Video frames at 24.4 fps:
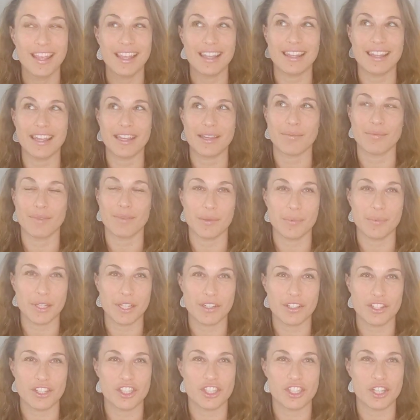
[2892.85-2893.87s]
Like maybe
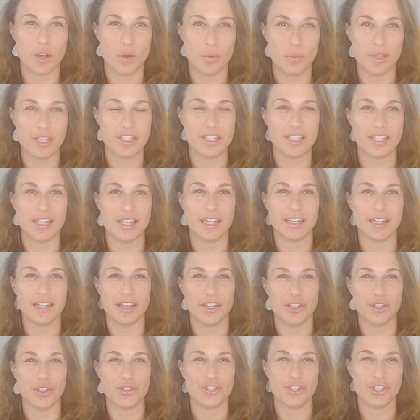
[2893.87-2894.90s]
you're so busy
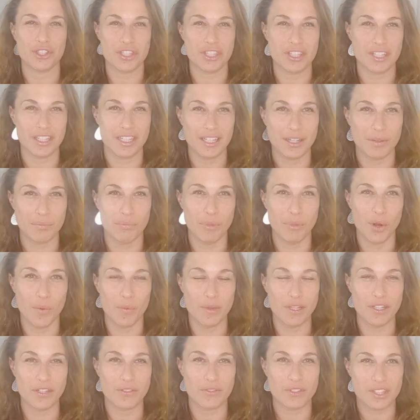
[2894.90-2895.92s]
that you just need a
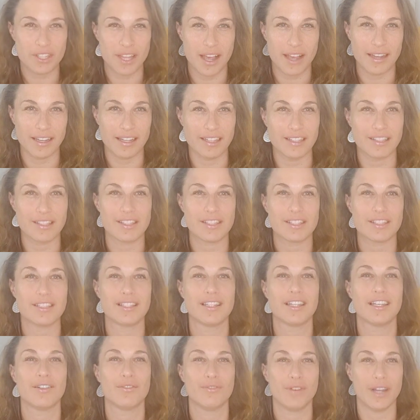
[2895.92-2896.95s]
moment of
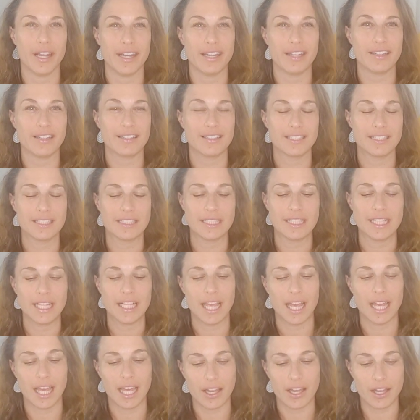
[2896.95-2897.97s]
silence, right?
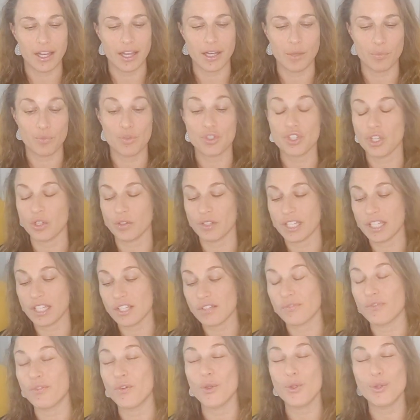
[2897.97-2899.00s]
Um, so
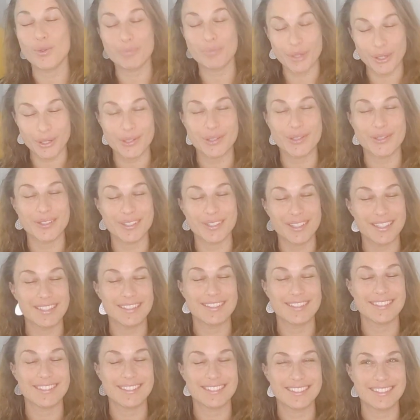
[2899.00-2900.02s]
this full moon
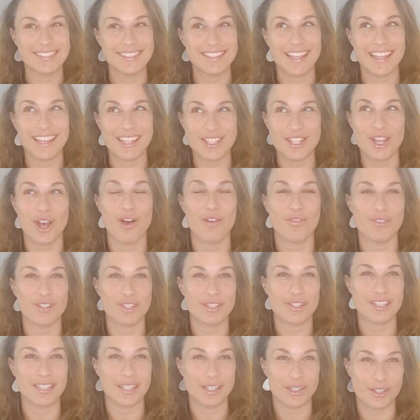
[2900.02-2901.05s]
is
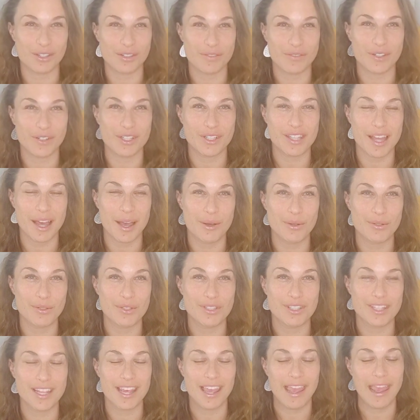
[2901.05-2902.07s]
obviously in your first
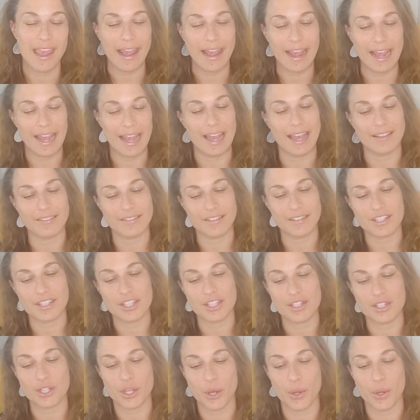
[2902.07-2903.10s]
house and this
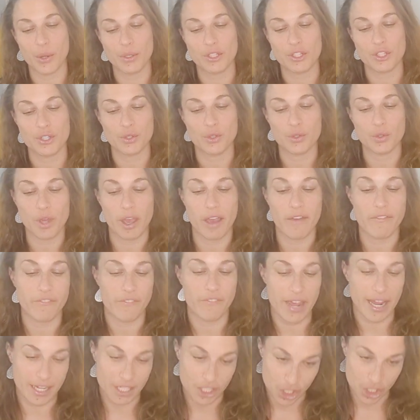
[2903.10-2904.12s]
is going to
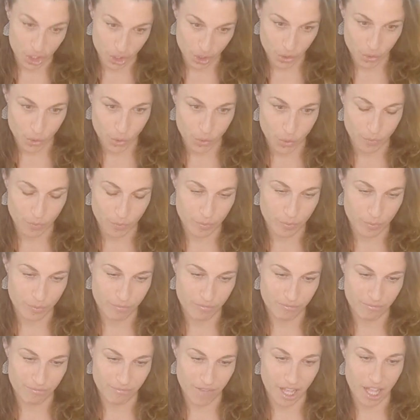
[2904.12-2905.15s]
affect you
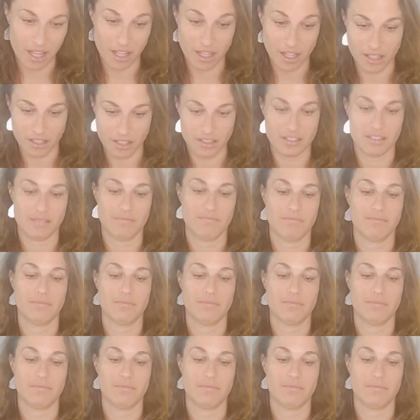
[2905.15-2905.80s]
a lot.